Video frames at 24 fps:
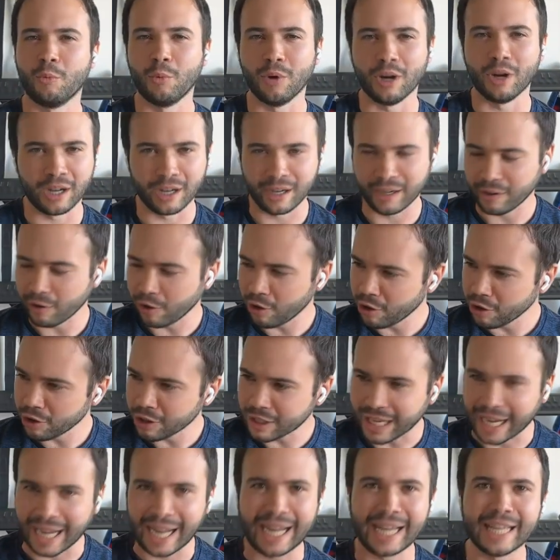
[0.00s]
uh,
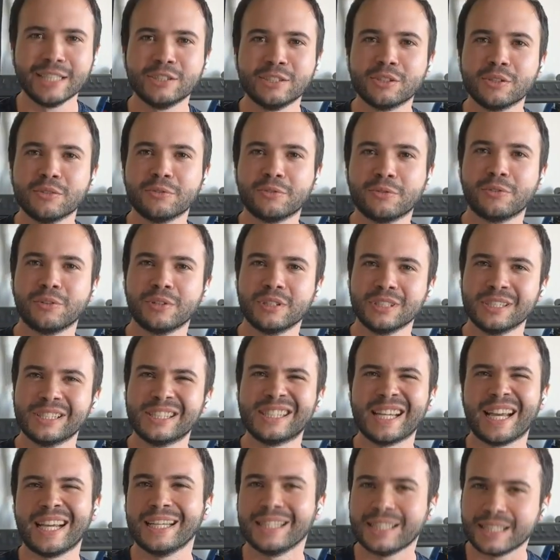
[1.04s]
all kinds of
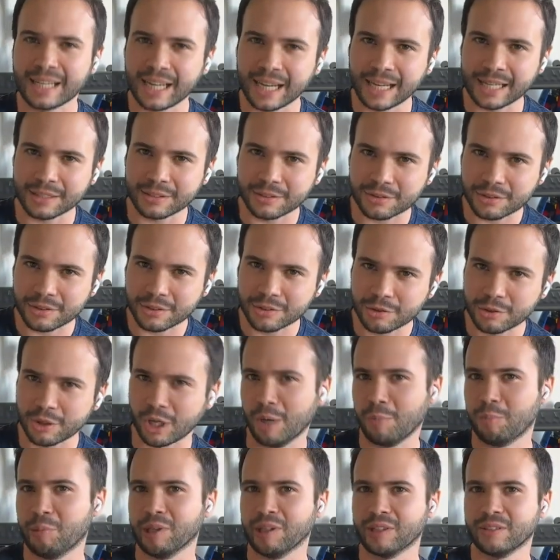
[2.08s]
zeitgeist
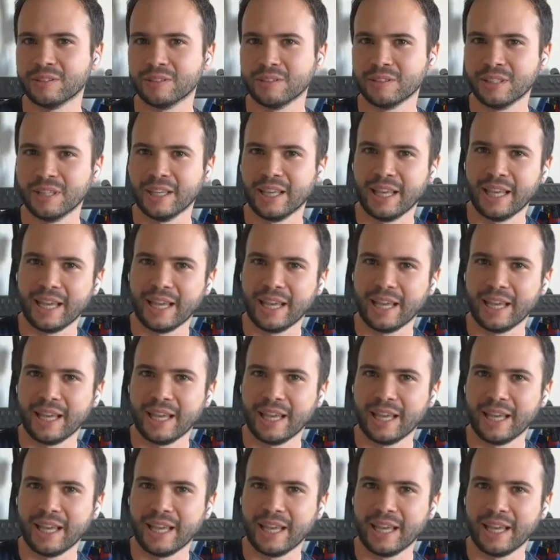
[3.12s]
topics.